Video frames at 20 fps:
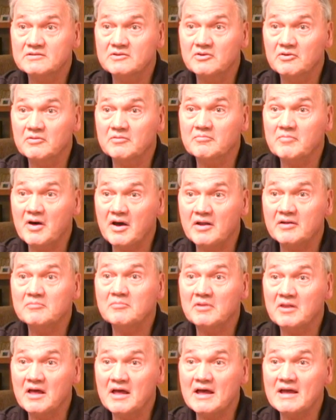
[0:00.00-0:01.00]
The
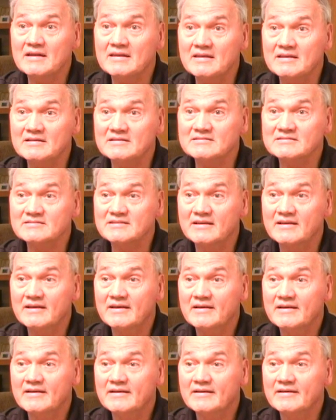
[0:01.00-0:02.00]
bottom line is
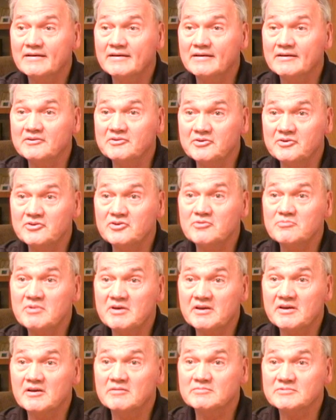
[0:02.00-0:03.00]
until you
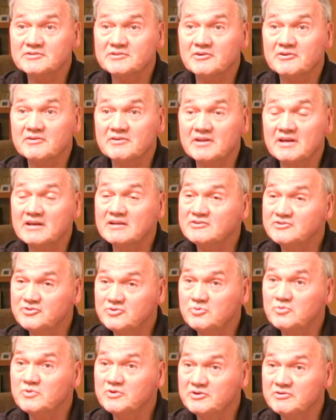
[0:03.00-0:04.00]
become a certain age,
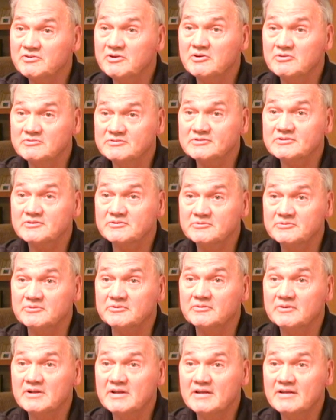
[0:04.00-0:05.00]
you will go to school.